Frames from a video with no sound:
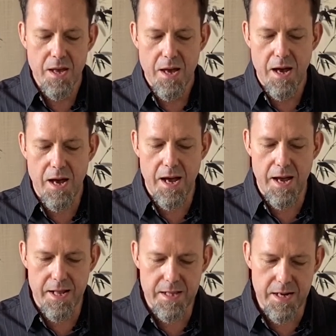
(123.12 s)

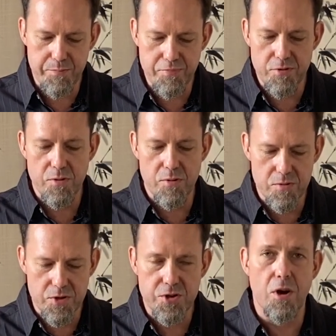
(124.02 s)
and let it brew
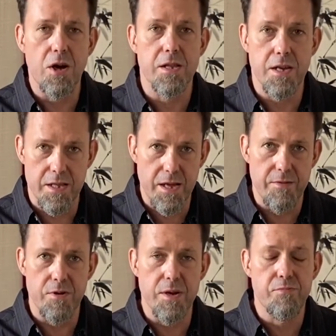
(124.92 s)
strongly and
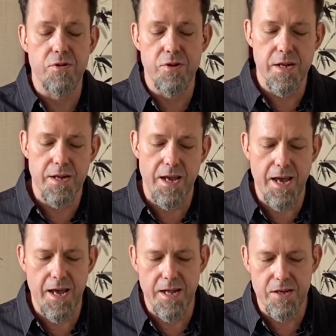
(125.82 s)
then rebrewed it.
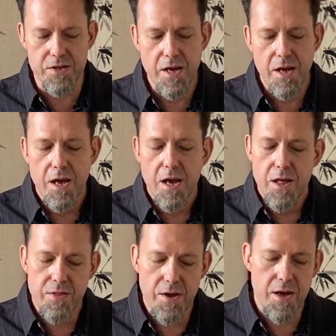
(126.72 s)
And
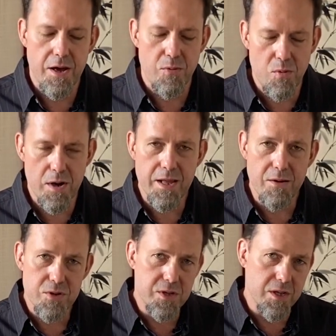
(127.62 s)
the one that
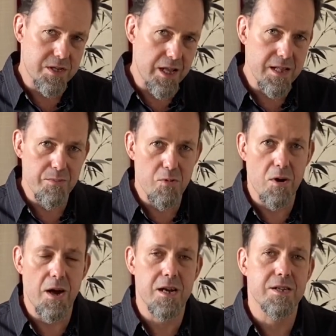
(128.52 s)
was slightly more
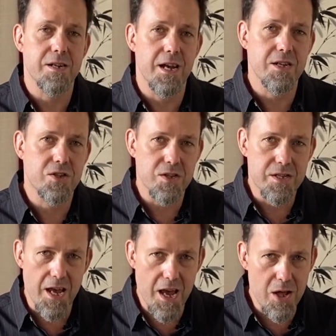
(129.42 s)
oxidized just
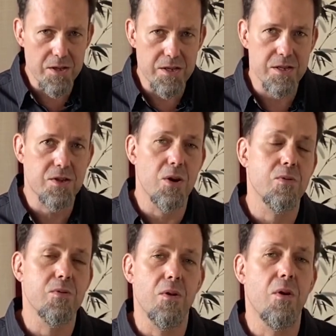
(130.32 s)
held its
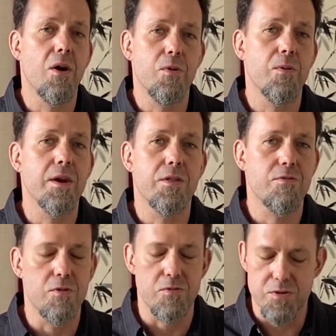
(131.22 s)
own all the way
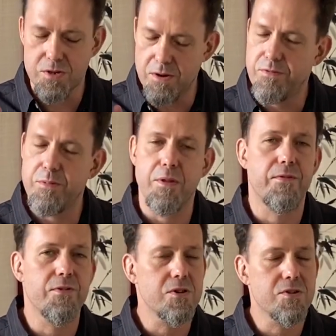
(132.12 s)
through. It was good from the
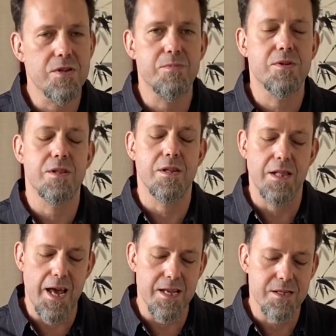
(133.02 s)
first sip to the
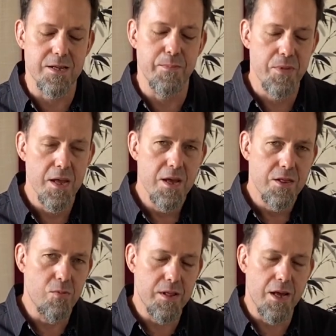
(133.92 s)
last sip.
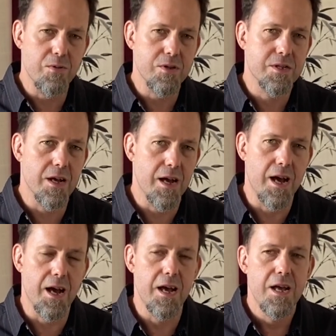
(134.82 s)
The one that was
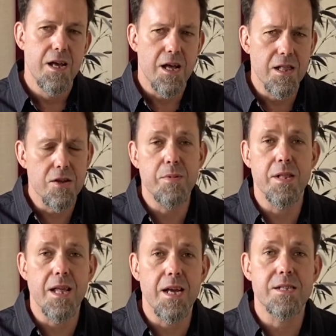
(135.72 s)
a little bit
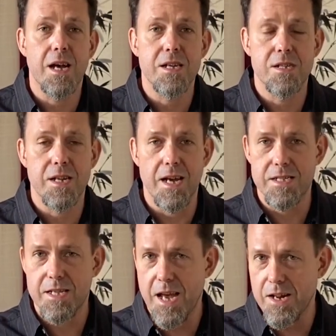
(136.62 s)
less
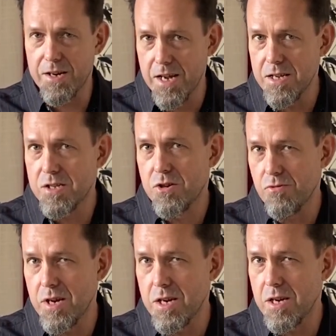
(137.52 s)
oxidized had a nice
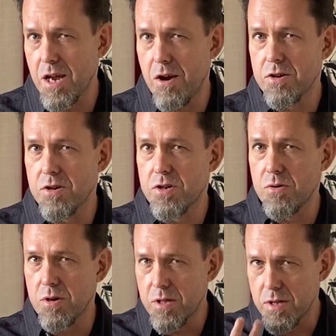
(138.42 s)
green character to
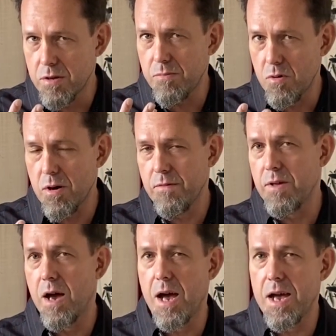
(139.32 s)
it, a little more of the
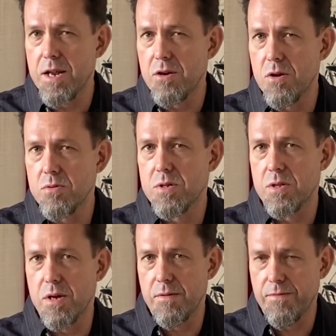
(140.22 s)
high notes,
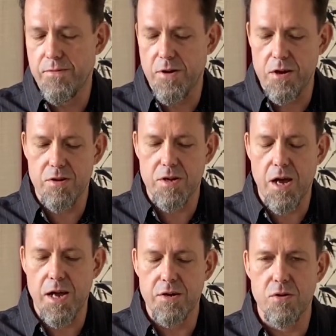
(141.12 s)
the fragrant
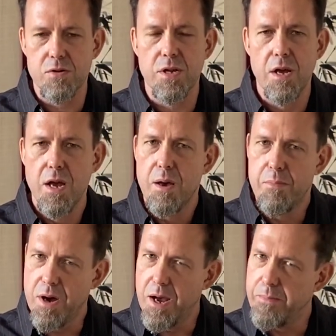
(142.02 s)
high notes,
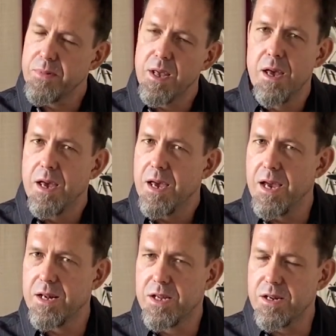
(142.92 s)
but
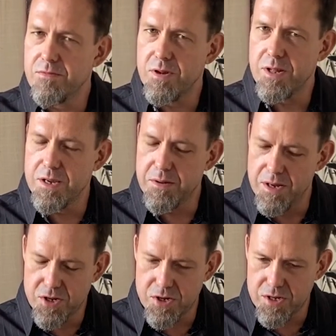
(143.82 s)
it didn't really,
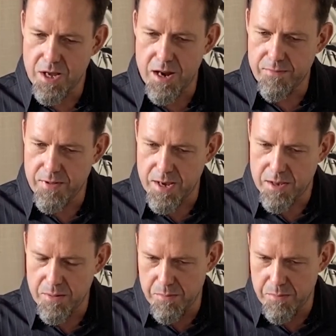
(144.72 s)
it just kind of like